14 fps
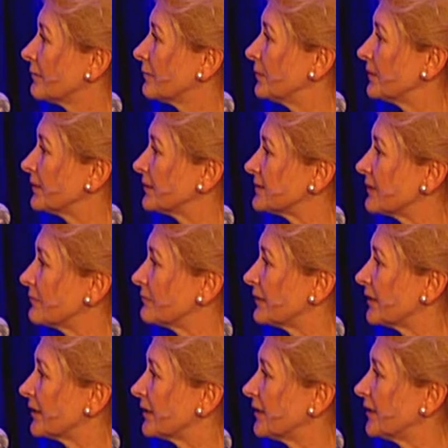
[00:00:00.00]
be
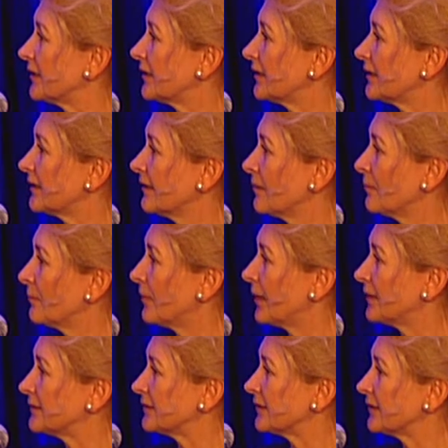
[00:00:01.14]
somewhere here,
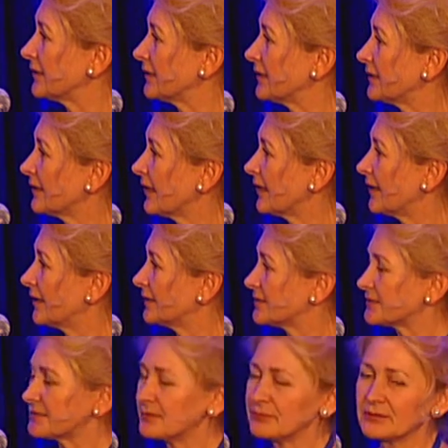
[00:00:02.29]
binding here, and
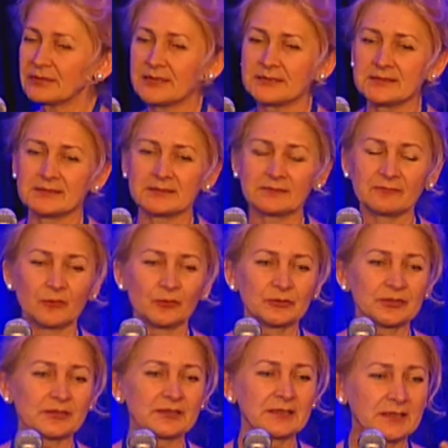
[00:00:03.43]
stabilizing the
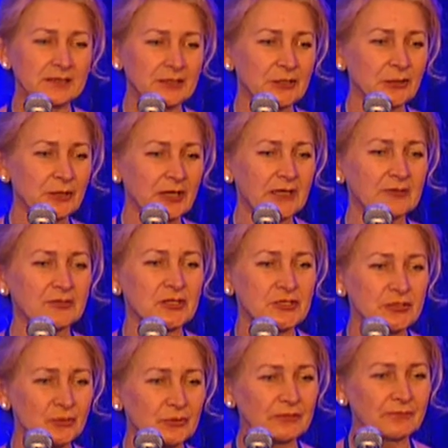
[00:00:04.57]
folding, then you can
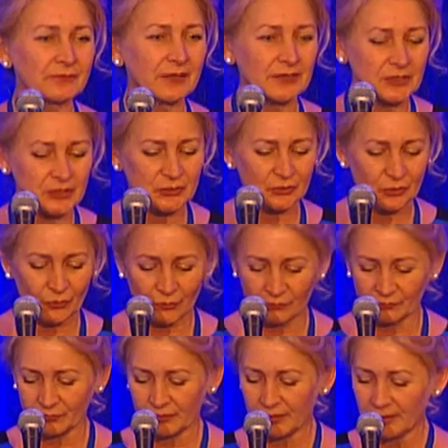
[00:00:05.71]
restore the function of
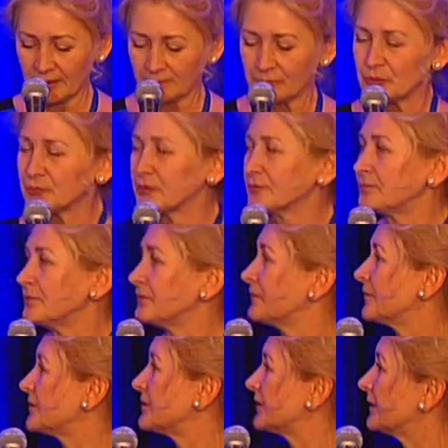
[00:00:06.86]
mutant
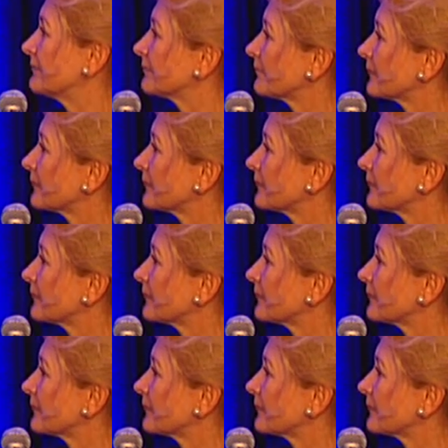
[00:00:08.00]
P53.